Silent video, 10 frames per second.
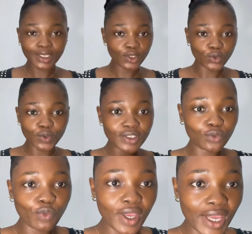ignore the
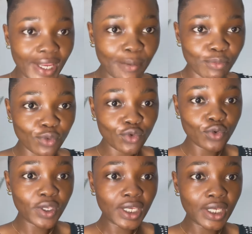way I am
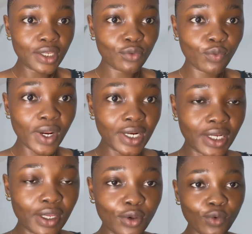looking right
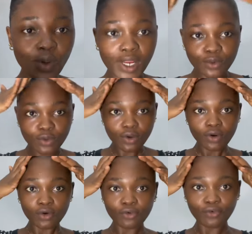now. I
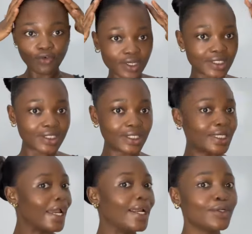look
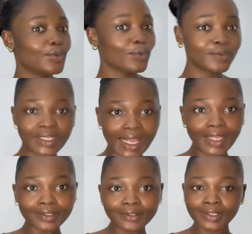crusty, I know
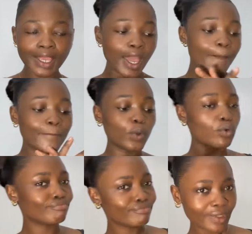that, but
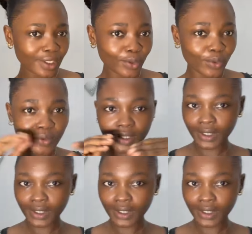ignore.